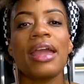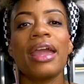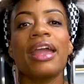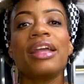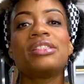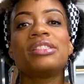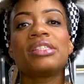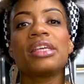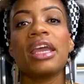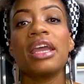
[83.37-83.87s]

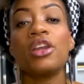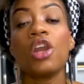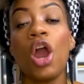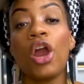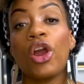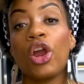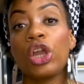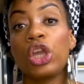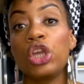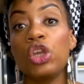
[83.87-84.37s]
It's in
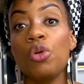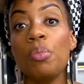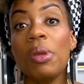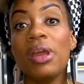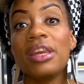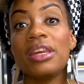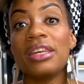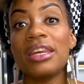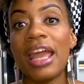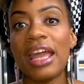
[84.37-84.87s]
our
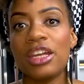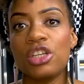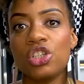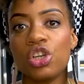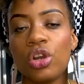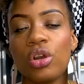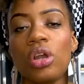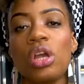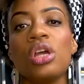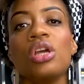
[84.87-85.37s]
human
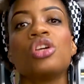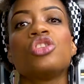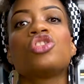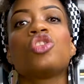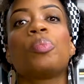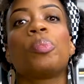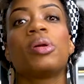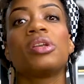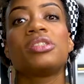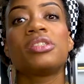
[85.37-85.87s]
nature
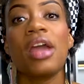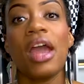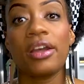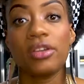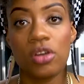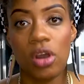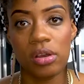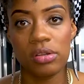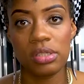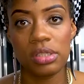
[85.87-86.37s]
to
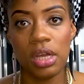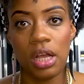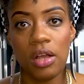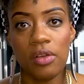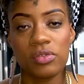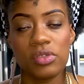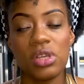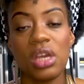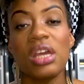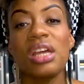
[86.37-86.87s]
protect
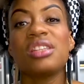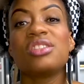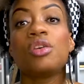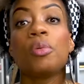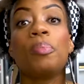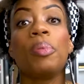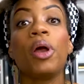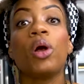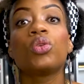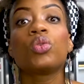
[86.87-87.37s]
ourselves, to
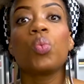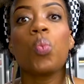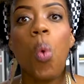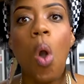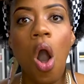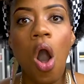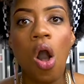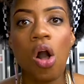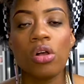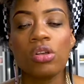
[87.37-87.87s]
build
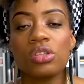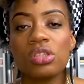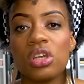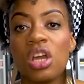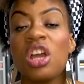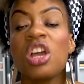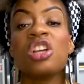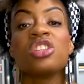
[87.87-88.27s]
walls,